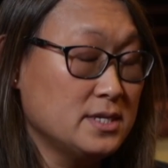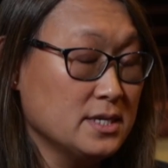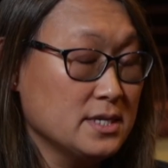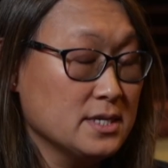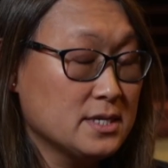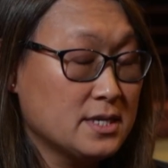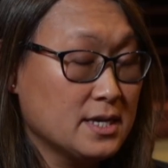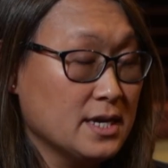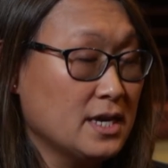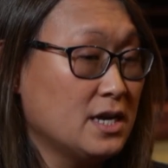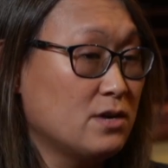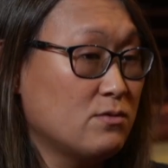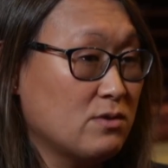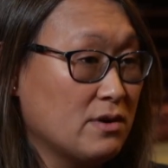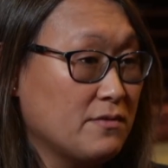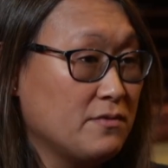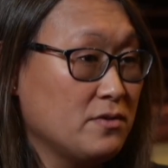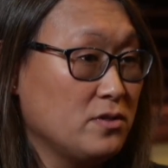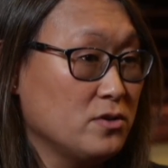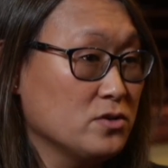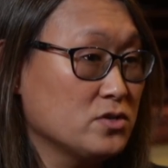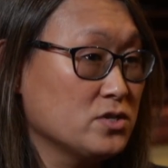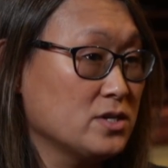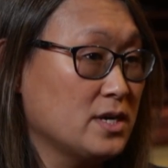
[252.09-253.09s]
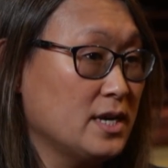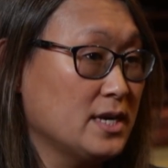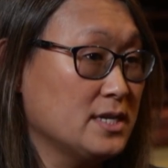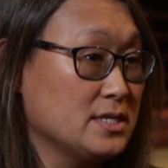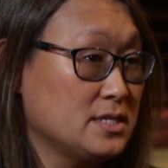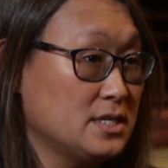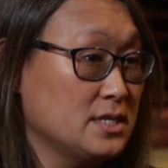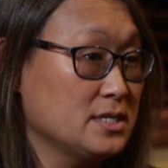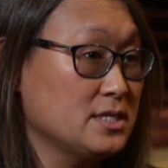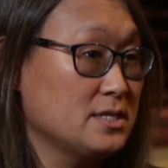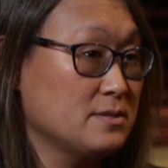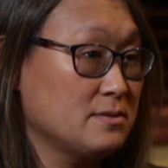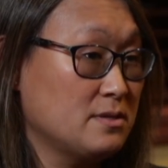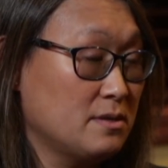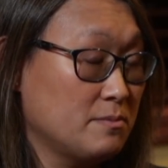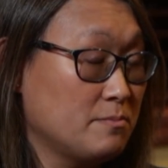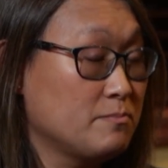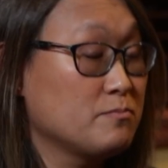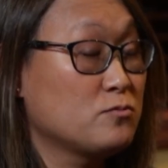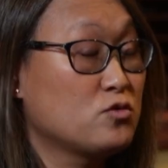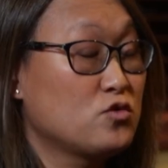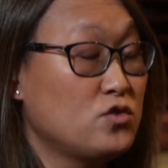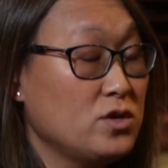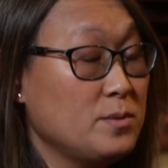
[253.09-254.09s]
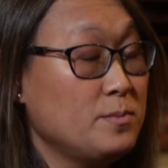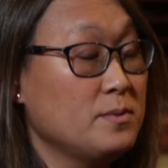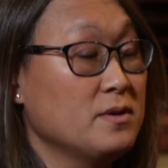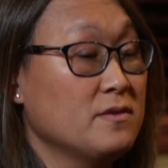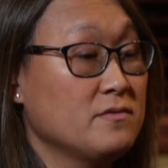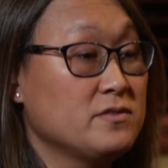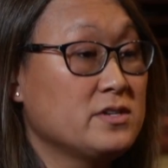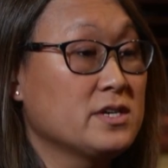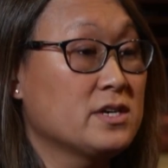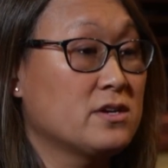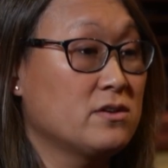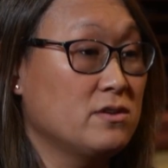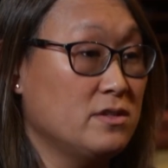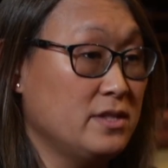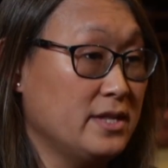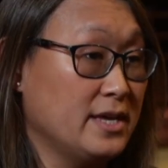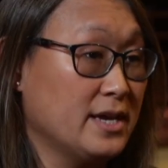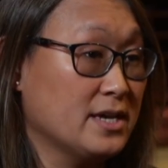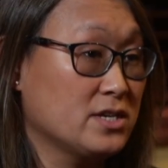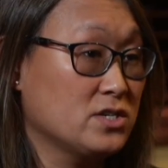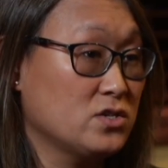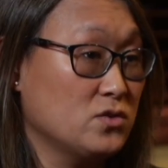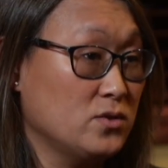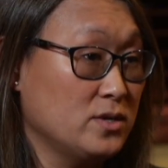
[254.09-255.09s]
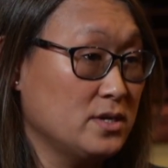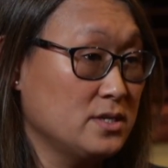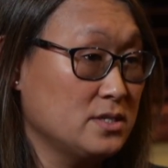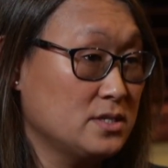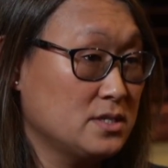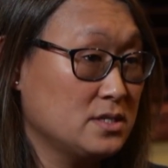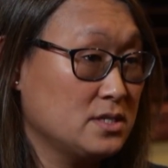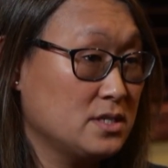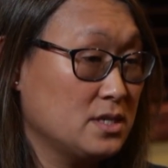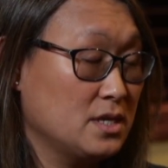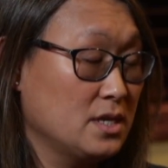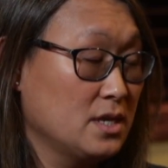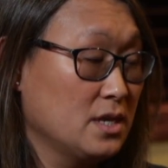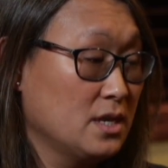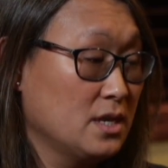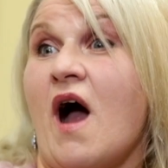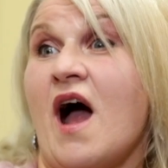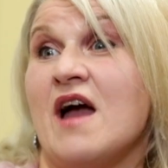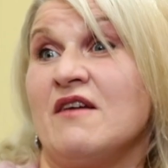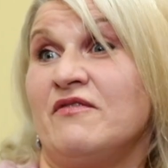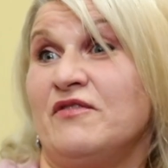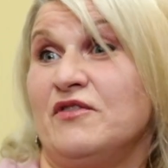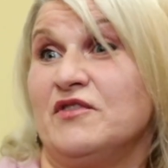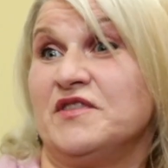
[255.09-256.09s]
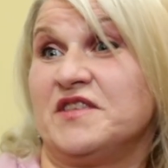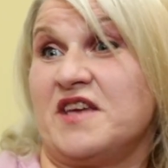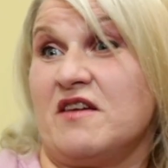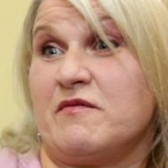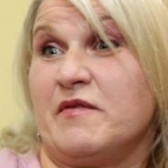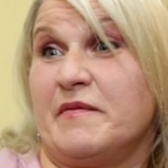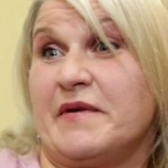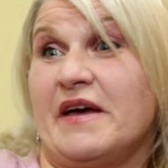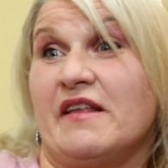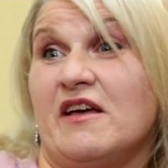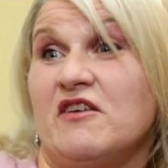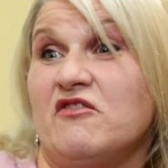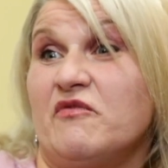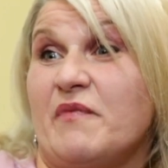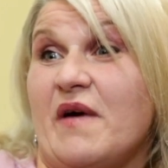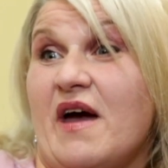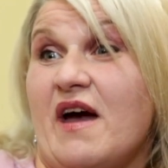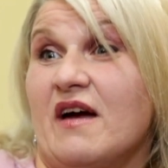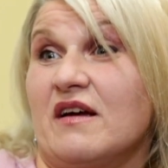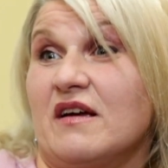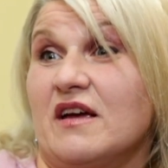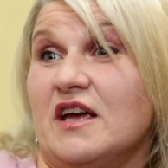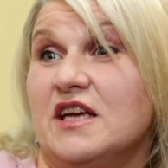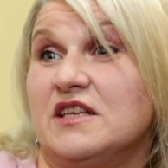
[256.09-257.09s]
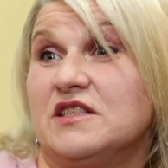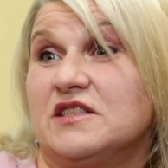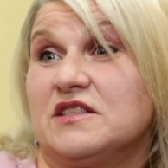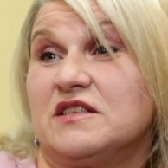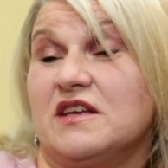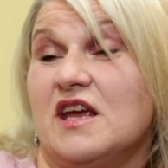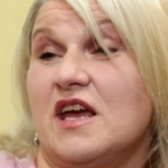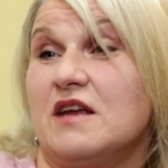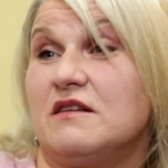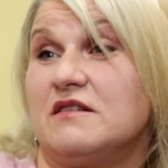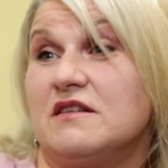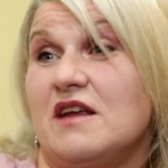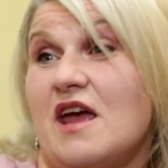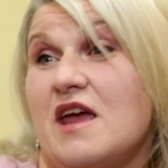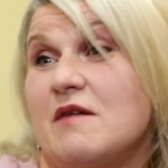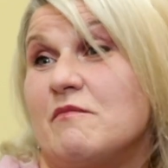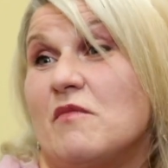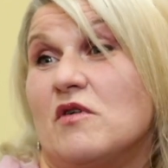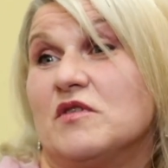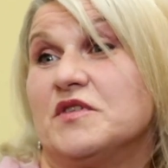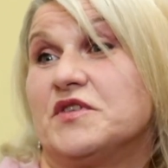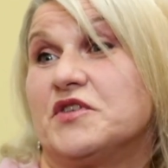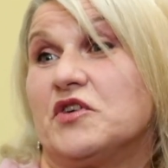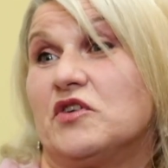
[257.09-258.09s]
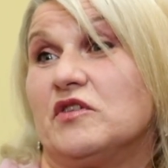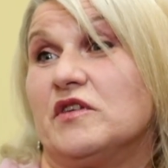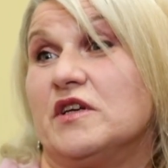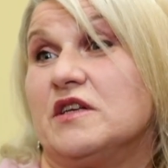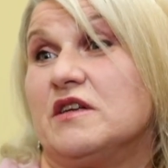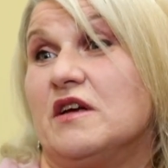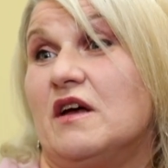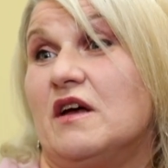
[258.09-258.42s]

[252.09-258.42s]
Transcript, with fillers: did kind of revolutionize this, the treatment of sacroiliac joints. IFuse gave me my life back. It, it, it most certainly